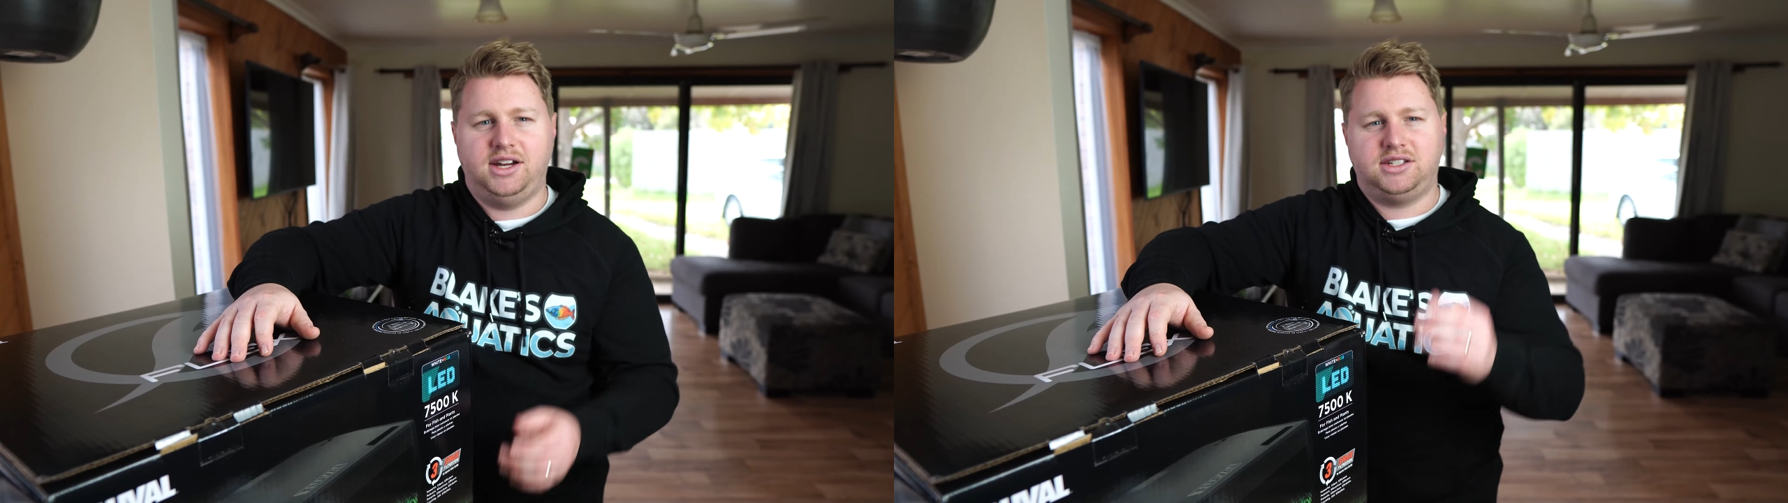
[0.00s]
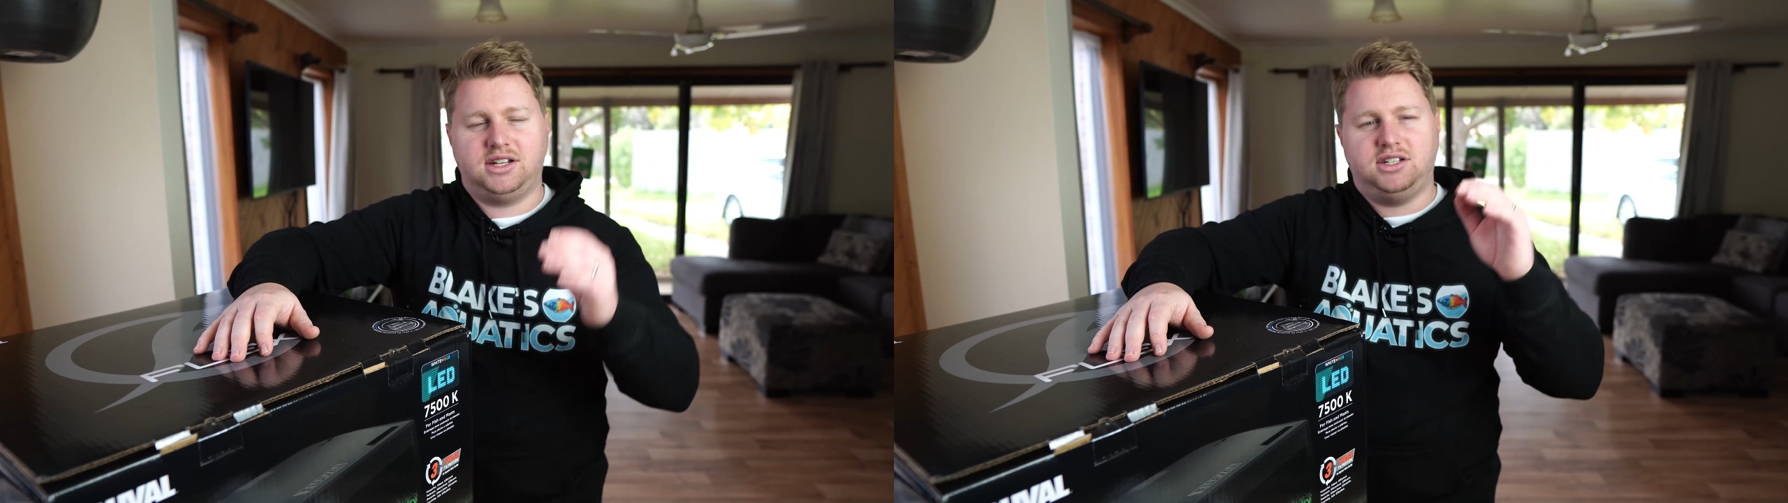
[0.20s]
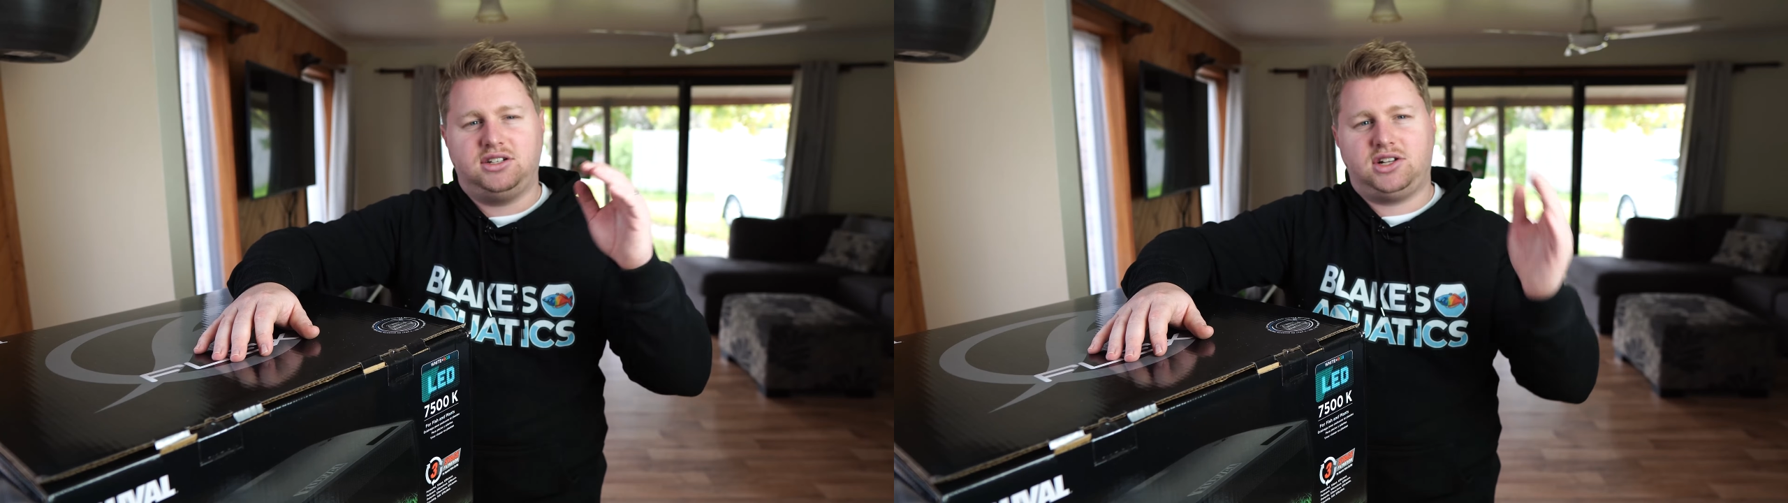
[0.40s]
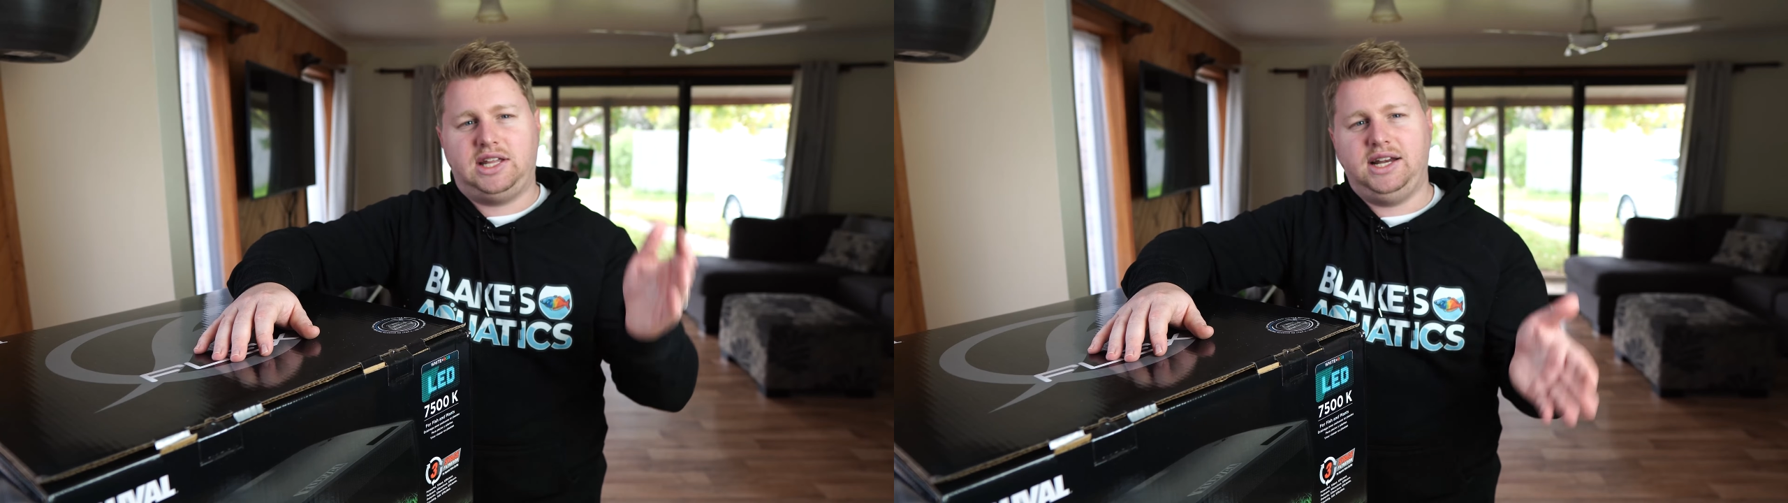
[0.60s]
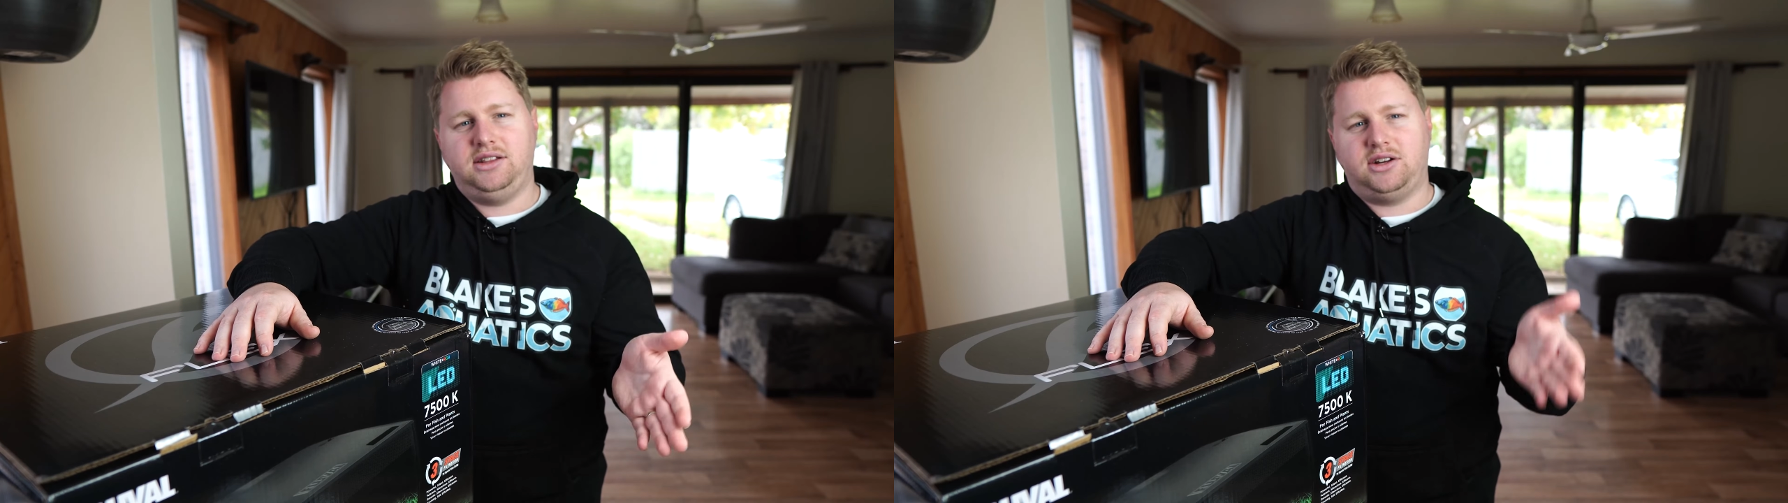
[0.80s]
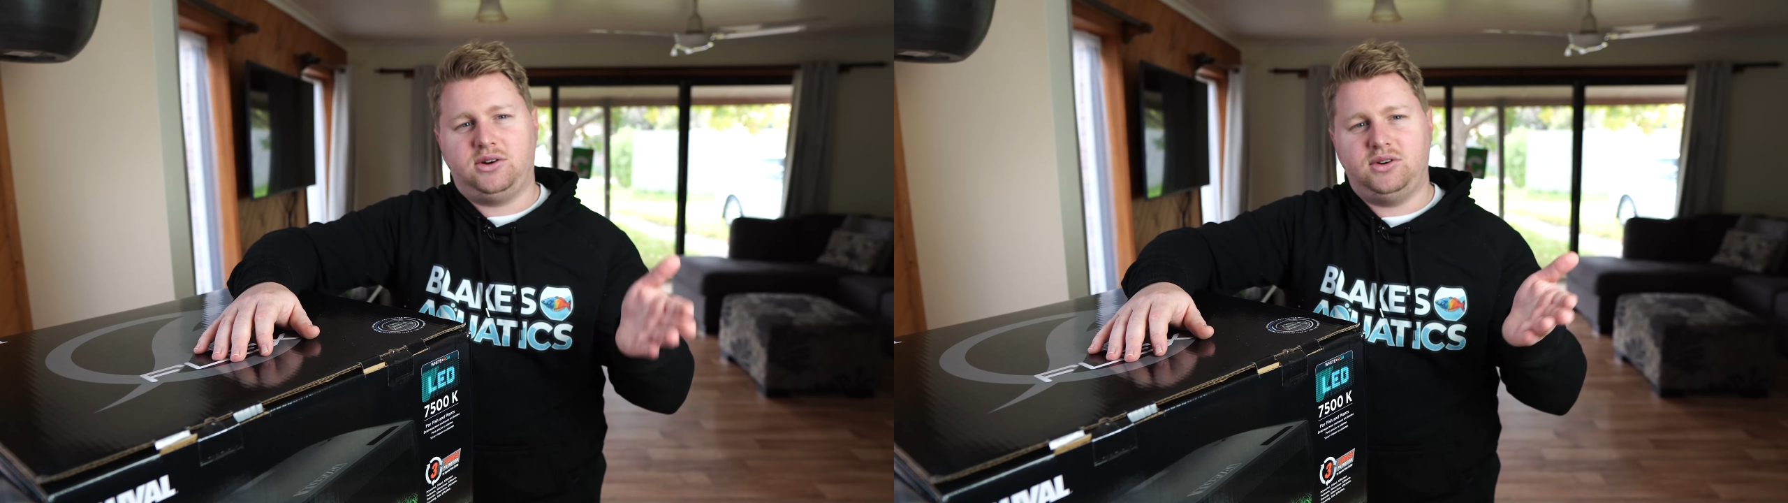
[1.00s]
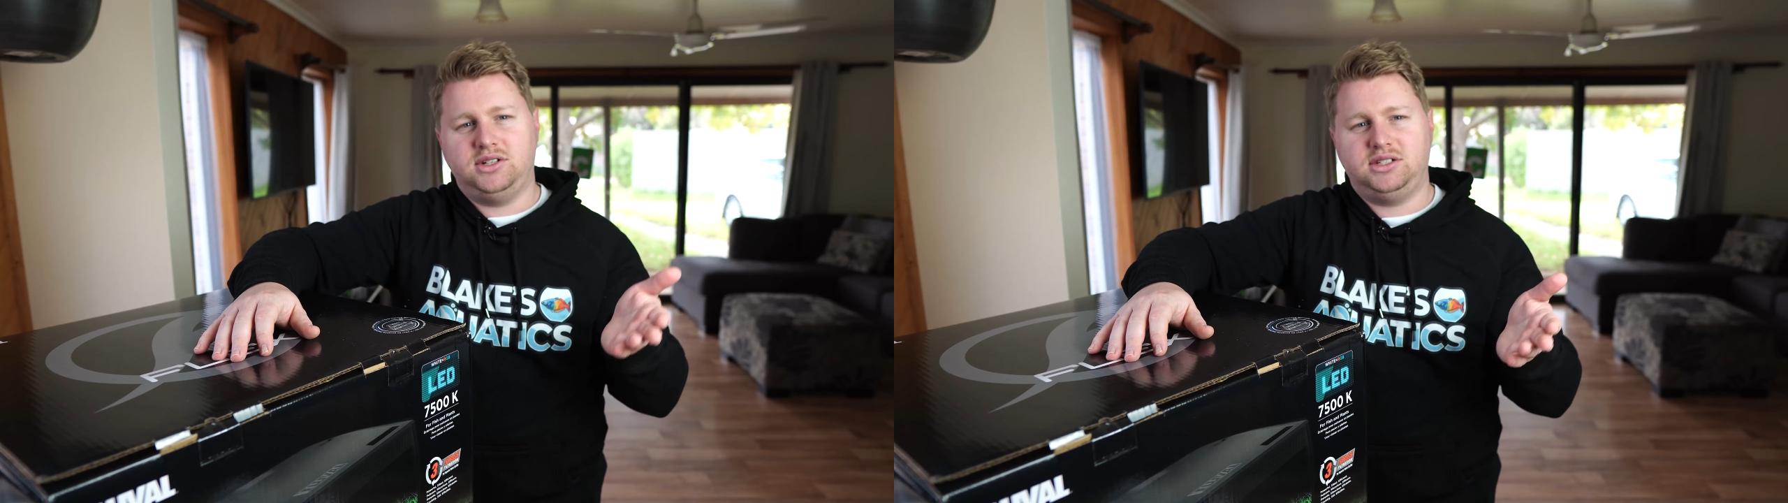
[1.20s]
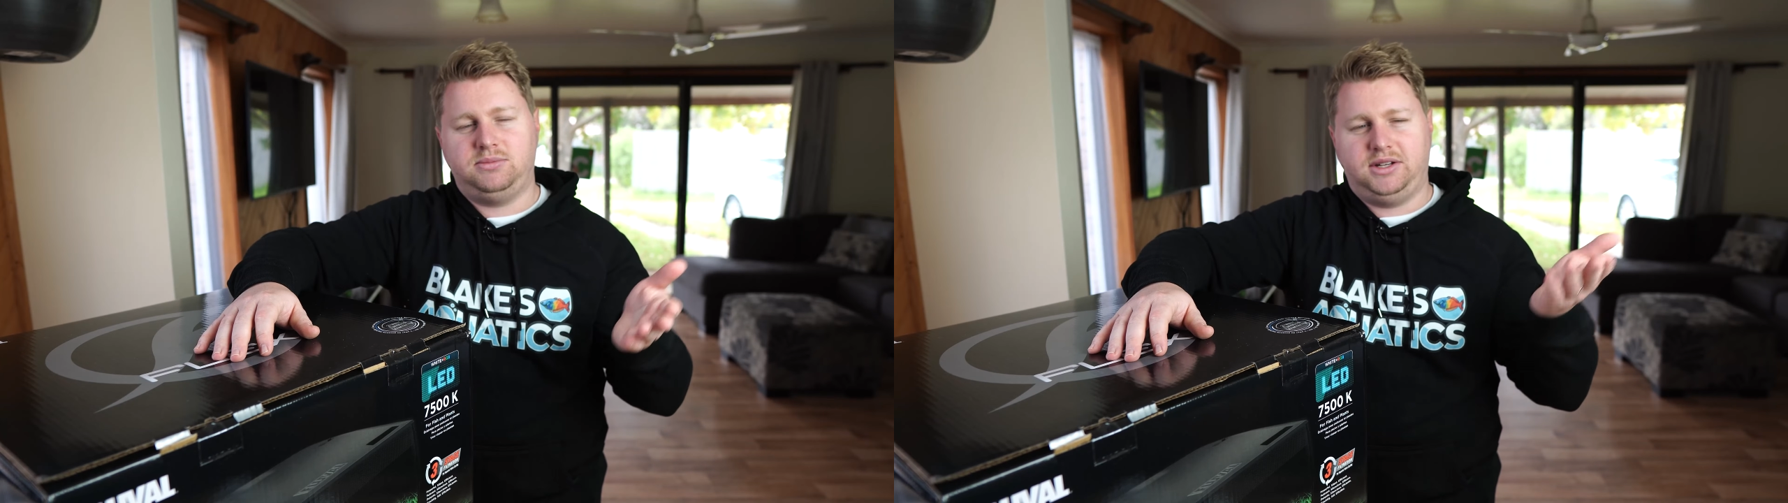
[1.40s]
such as cleaning the
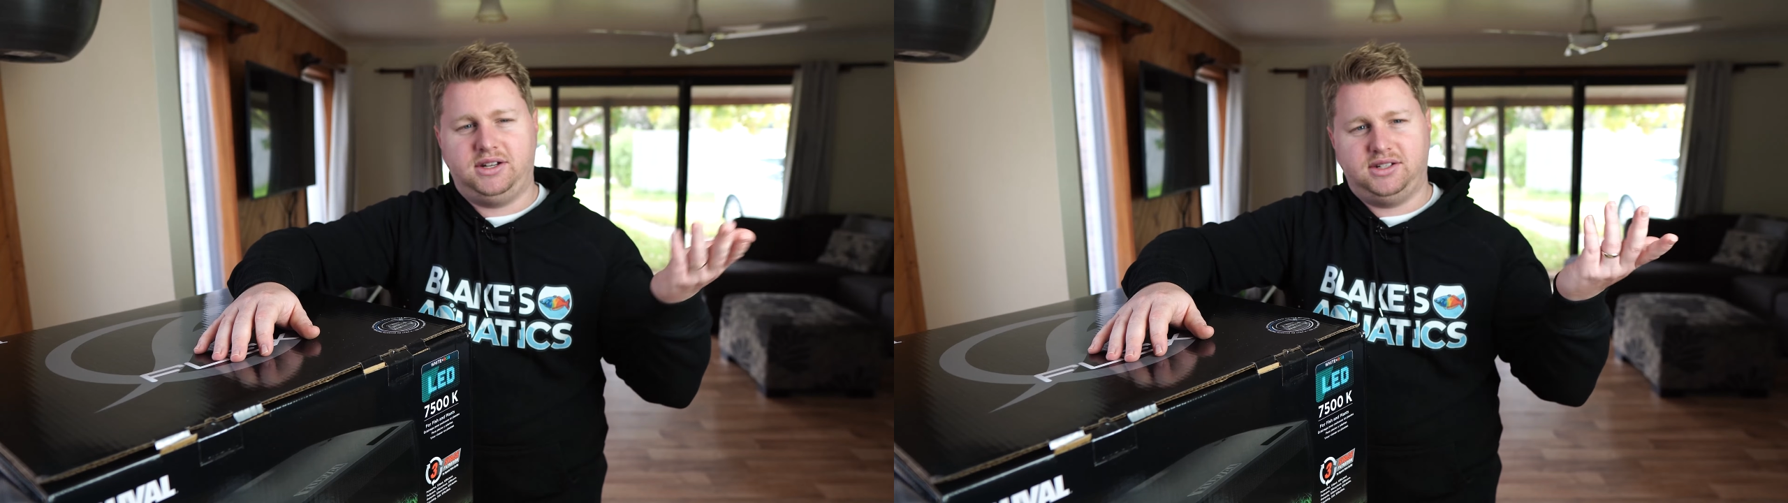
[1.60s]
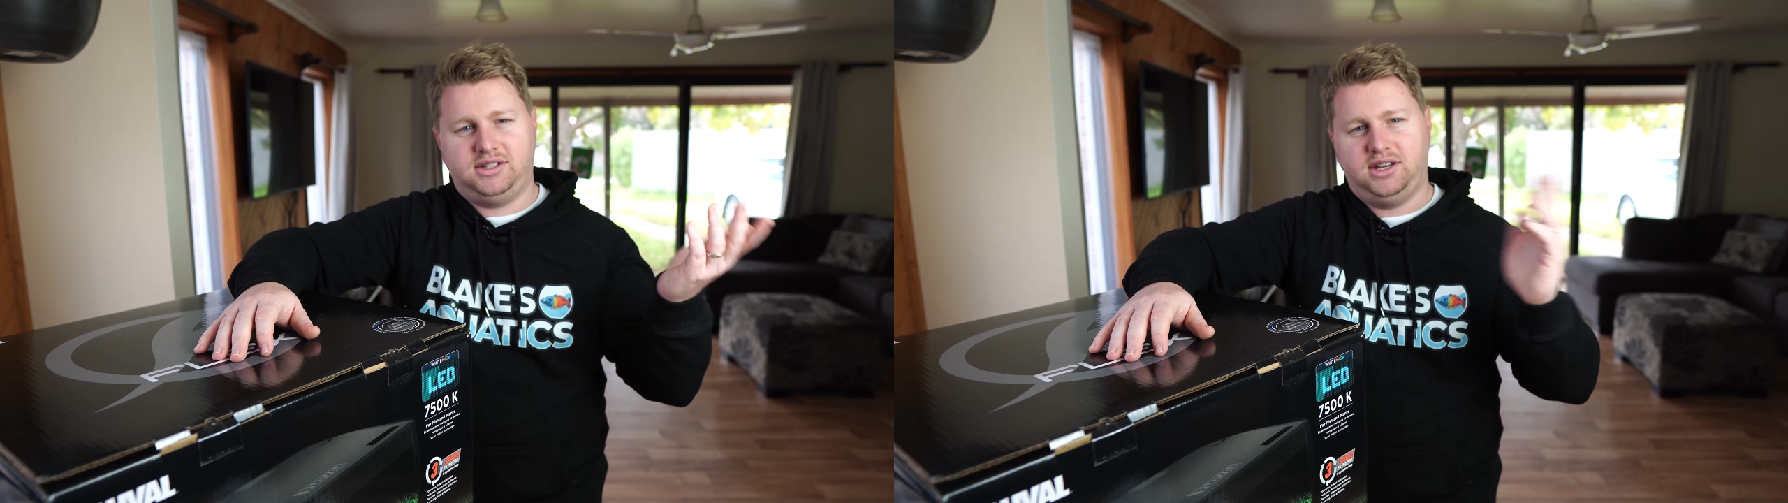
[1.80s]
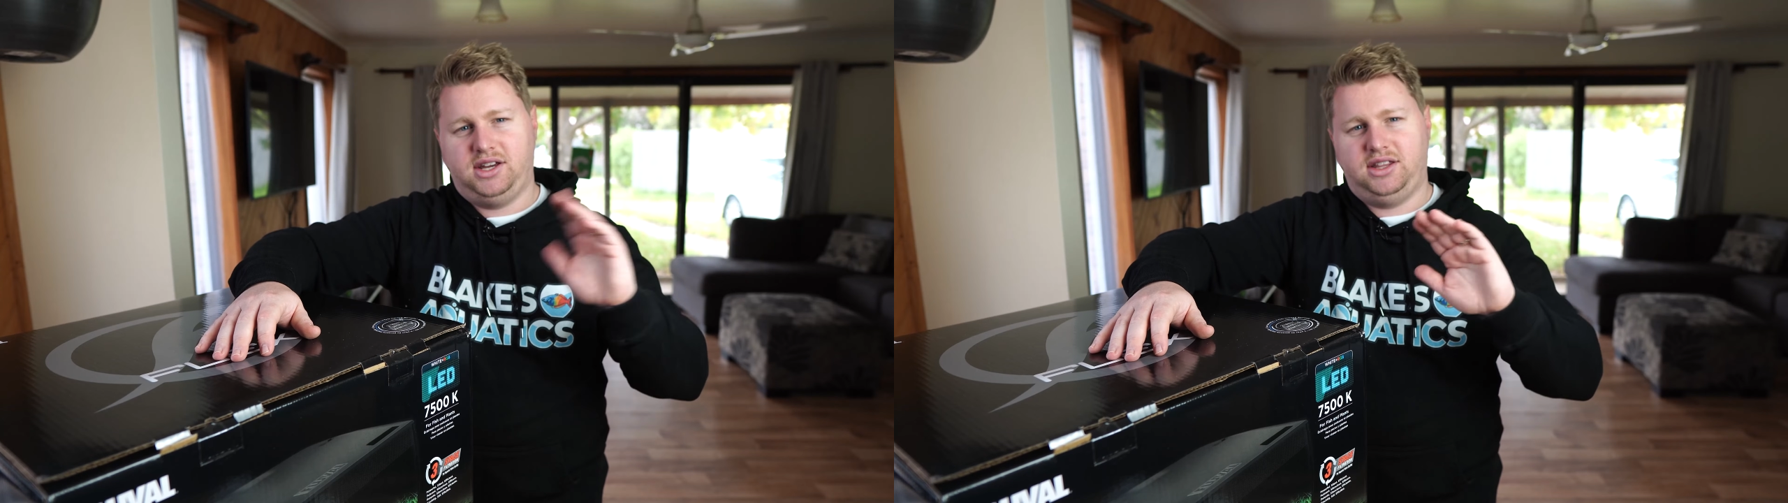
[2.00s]
corners because